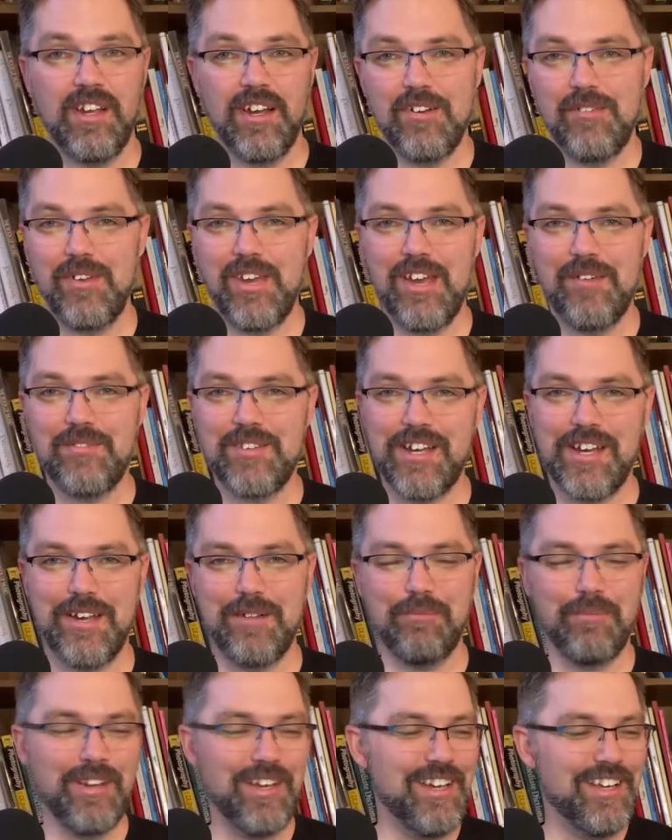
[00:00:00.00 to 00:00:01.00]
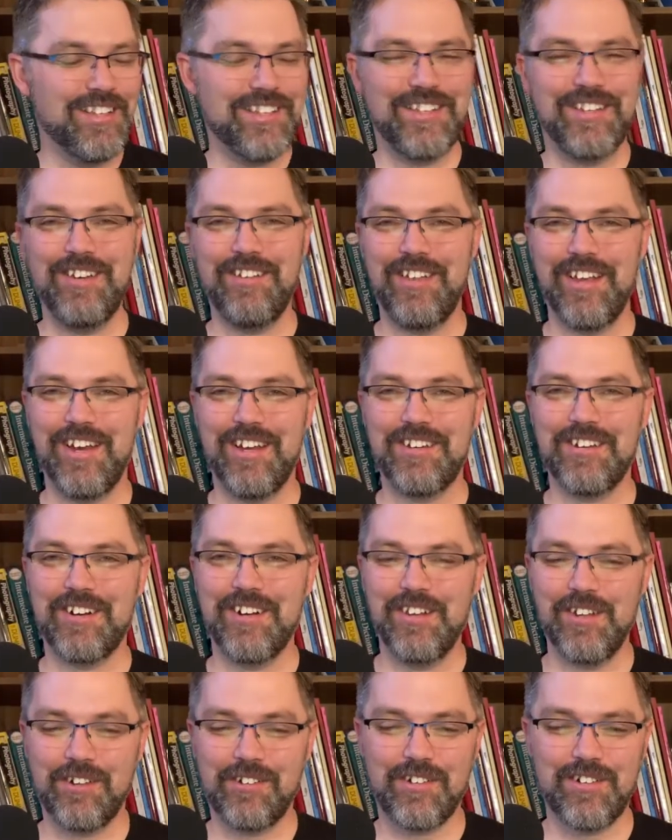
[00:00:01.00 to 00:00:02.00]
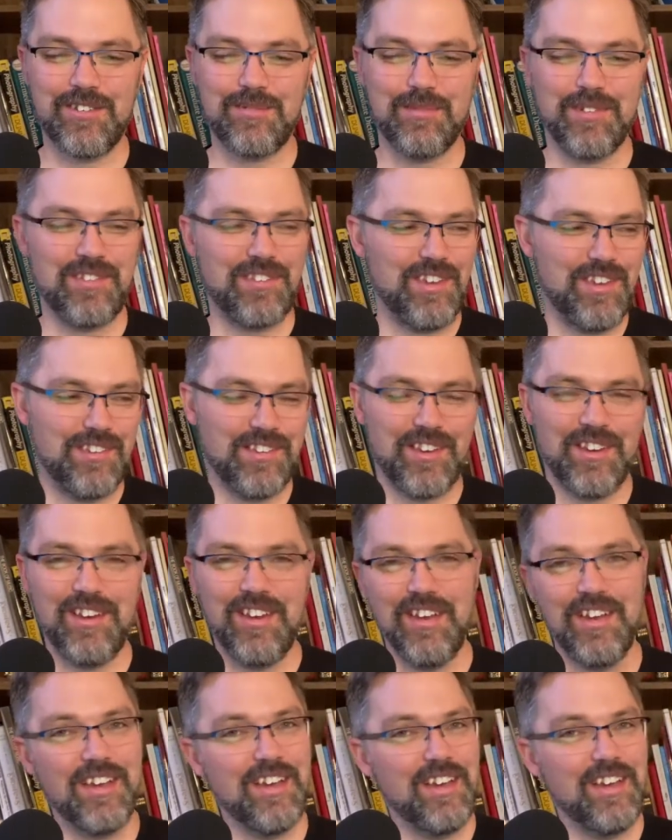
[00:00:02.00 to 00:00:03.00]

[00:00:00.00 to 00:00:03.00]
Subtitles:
So if you have time to do that during the Christmas season,